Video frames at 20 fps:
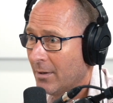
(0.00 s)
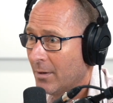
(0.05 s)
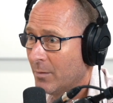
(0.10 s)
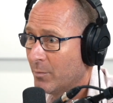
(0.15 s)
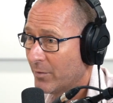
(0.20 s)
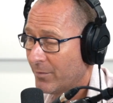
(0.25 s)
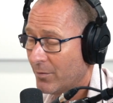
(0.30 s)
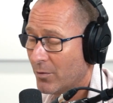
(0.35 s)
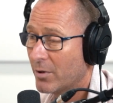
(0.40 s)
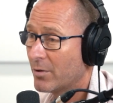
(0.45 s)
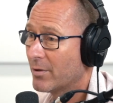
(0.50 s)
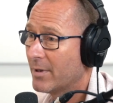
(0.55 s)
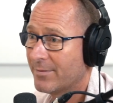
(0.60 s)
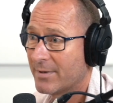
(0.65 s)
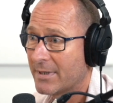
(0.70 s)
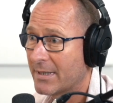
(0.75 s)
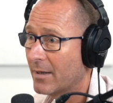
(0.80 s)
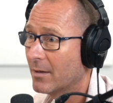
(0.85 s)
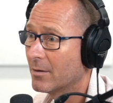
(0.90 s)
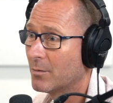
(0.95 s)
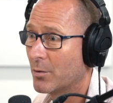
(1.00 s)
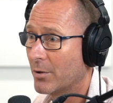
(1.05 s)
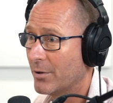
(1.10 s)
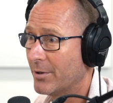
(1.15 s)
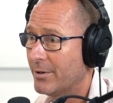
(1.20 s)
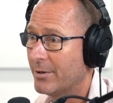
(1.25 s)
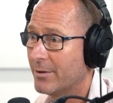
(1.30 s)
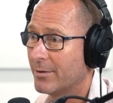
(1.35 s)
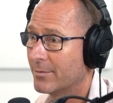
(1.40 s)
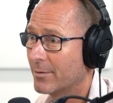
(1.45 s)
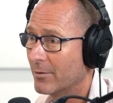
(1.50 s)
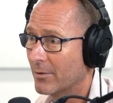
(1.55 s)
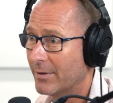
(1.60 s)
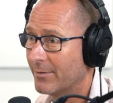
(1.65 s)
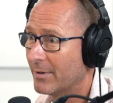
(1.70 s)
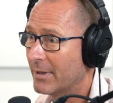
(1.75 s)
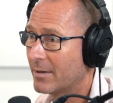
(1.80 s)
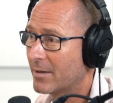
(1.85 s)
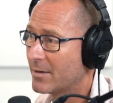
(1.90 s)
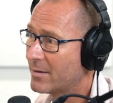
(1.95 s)
before you even tell them what you do for yeah, a
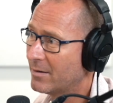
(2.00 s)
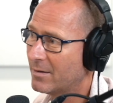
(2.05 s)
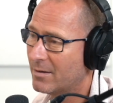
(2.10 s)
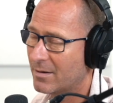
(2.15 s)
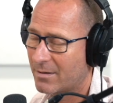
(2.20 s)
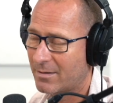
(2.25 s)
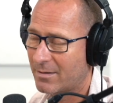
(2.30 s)
living, because right, you just